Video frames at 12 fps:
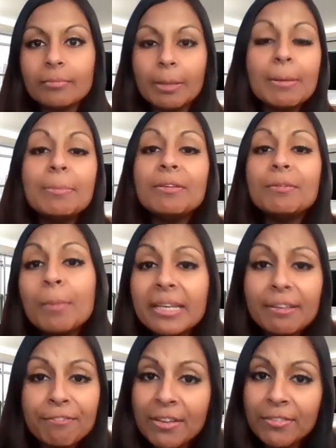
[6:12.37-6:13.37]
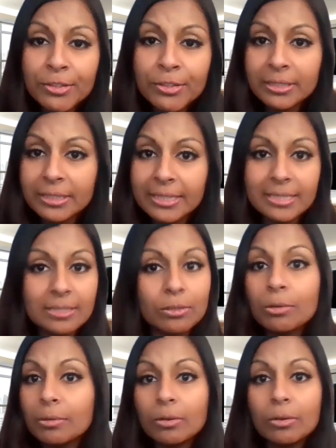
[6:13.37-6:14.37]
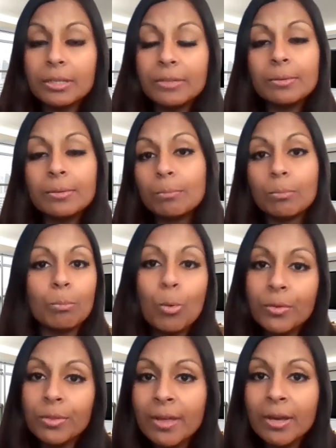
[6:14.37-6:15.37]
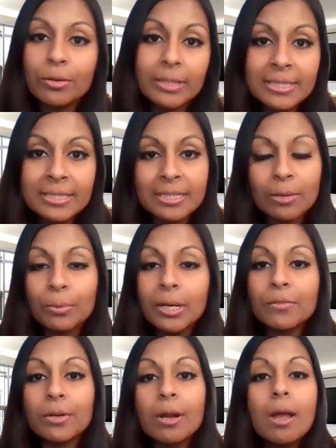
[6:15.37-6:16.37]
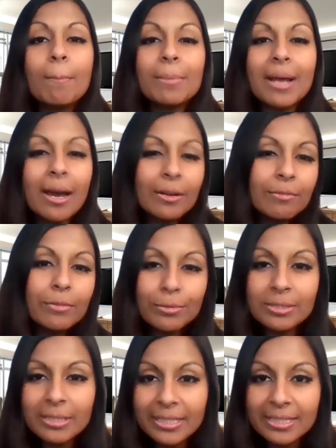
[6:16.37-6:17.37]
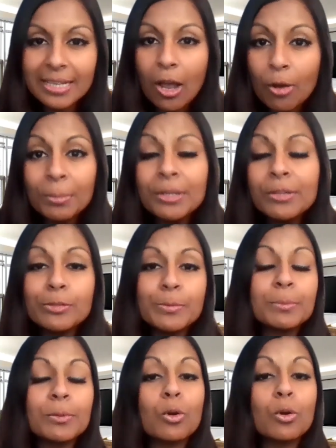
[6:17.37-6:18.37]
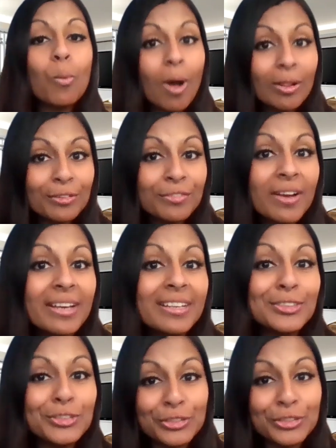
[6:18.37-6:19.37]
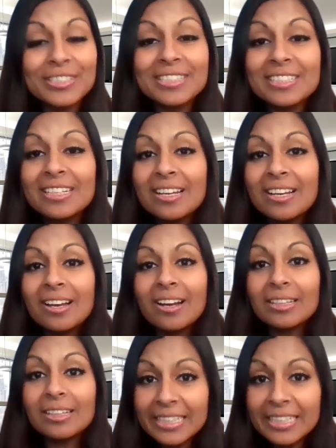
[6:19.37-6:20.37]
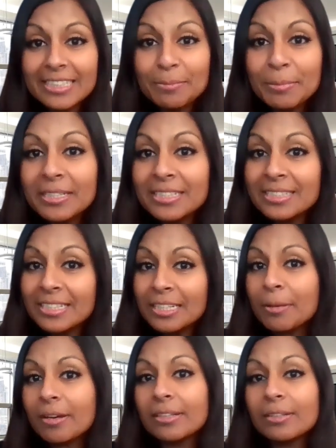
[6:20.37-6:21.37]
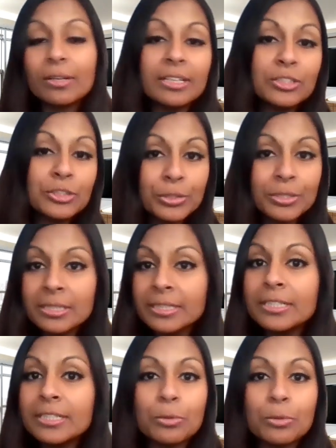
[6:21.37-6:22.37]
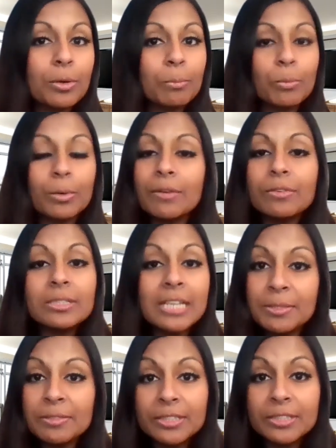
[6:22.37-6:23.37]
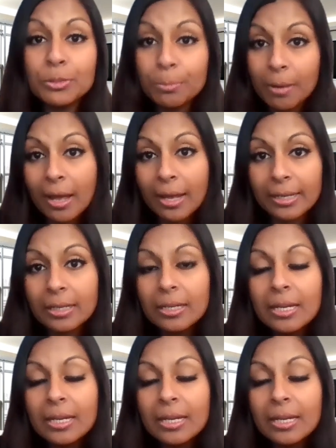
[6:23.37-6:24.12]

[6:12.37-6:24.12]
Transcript: maybe you might get 500 leads, or even more than that, or less than that, whatever. But out of those leads, how many of those people are qualified insurance leads? Because think about it, insurance leads or whatever types of leads you're buying.